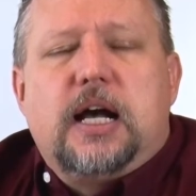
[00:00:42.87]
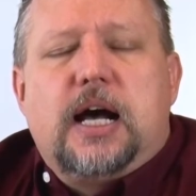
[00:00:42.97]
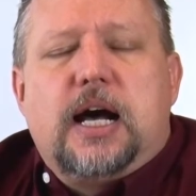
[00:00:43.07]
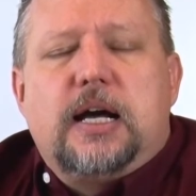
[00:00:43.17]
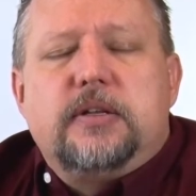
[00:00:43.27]

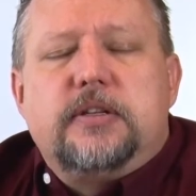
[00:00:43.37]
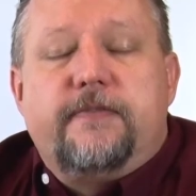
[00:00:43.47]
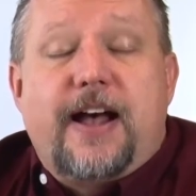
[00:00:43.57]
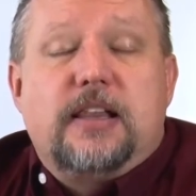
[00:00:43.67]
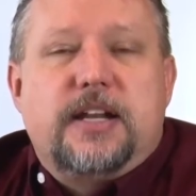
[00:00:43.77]
uh, to
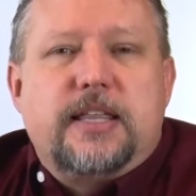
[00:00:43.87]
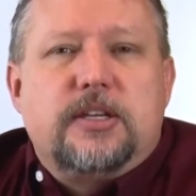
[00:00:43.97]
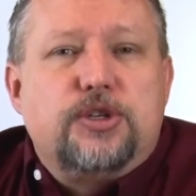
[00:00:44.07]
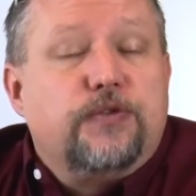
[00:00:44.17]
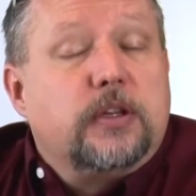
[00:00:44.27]
validate
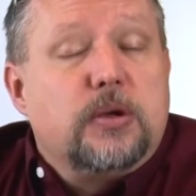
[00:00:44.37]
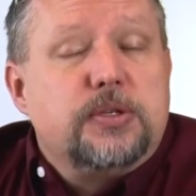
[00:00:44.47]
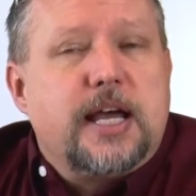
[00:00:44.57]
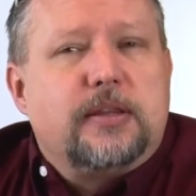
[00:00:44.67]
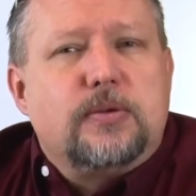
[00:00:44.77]
that you've
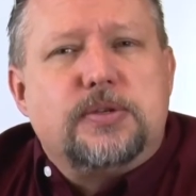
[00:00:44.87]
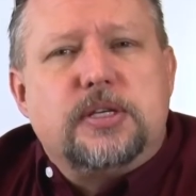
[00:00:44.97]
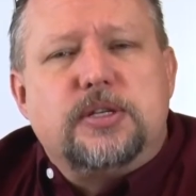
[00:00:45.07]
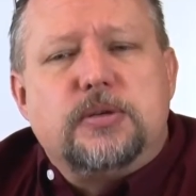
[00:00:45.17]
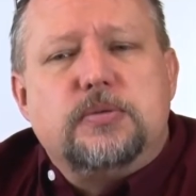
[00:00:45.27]
closed out those
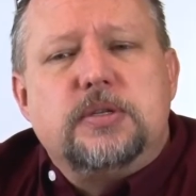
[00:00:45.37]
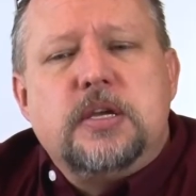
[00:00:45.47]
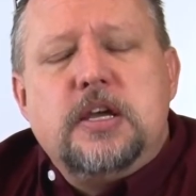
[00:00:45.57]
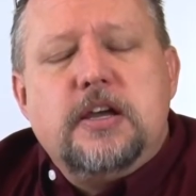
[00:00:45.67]
issues.